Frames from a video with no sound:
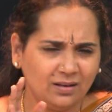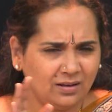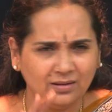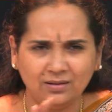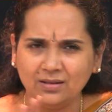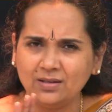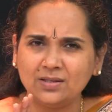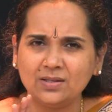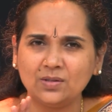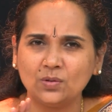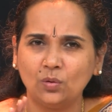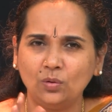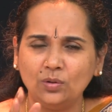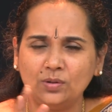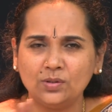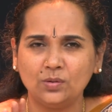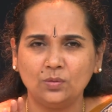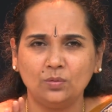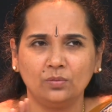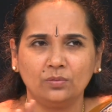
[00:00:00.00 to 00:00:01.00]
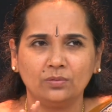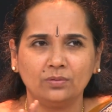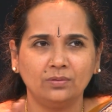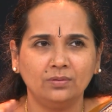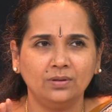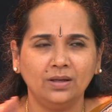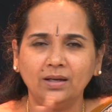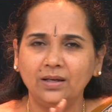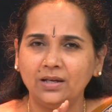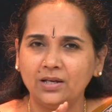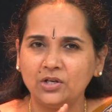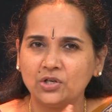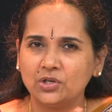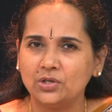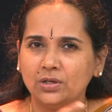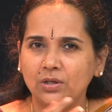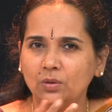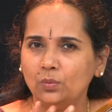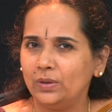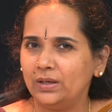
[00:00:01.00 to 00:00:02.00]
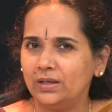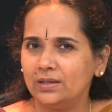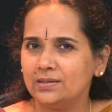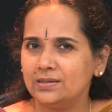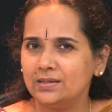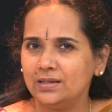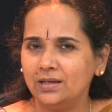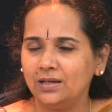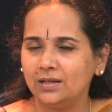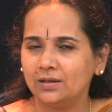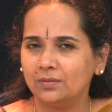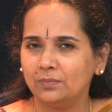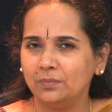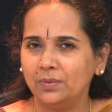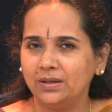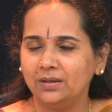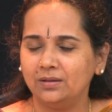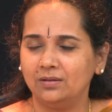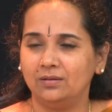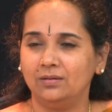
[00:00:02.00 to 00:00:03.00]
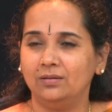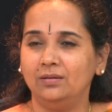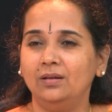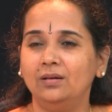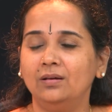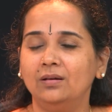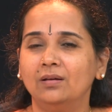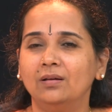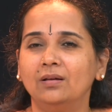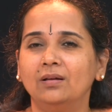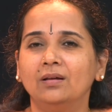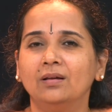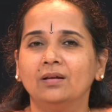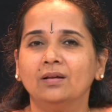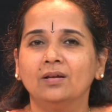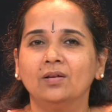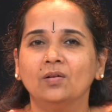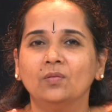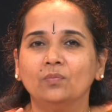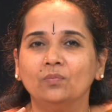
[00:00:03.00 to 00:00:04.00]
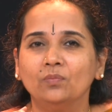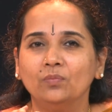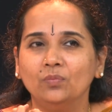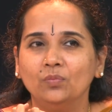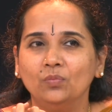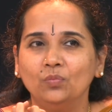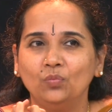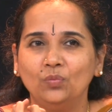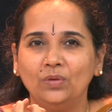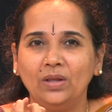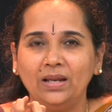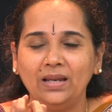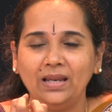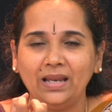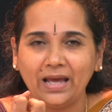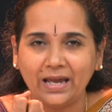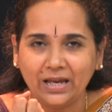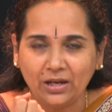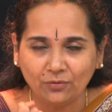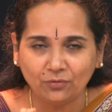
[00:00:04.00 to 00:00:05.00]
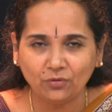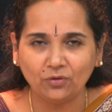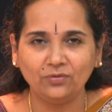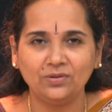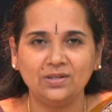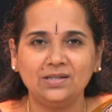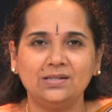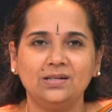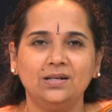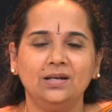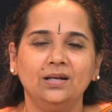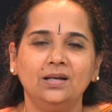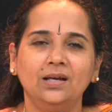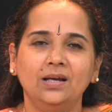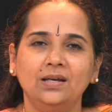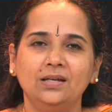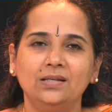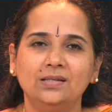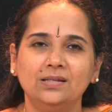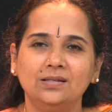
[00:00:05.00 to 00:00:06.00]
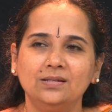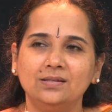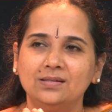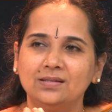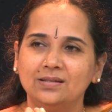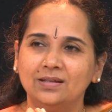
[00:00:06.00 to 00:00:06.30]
This is also occasionally we can sing it, but the life of this raga is in sa